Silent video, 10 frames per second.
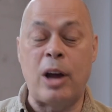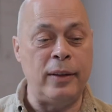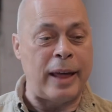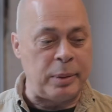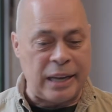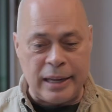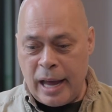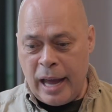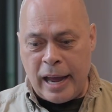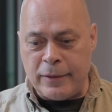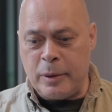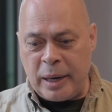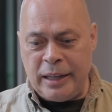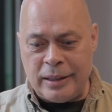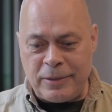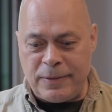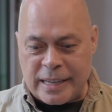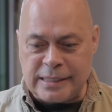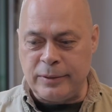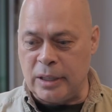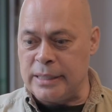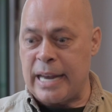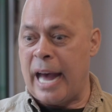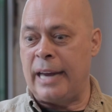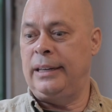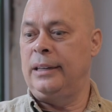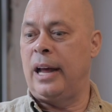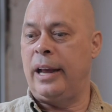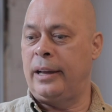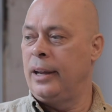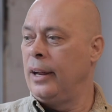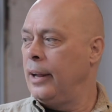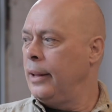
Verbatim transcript: Mm. Not only that, but like everybody in the festival is acting like